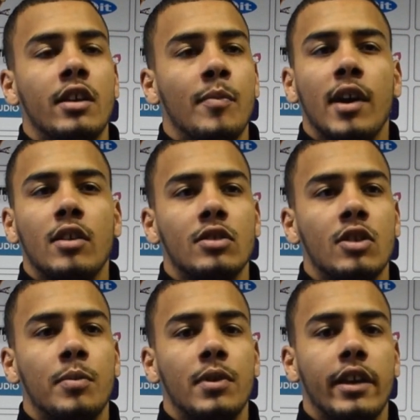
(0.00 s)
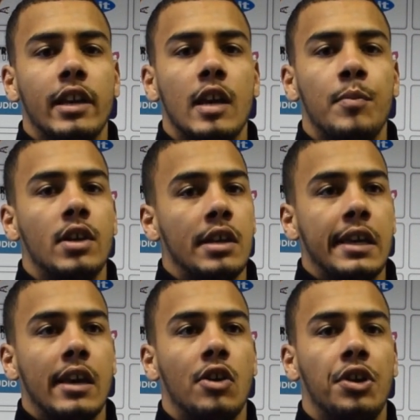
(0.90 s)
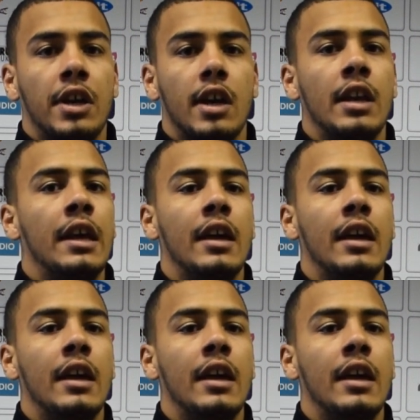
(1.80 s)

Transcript: you're back on top of your game, you can kick on again.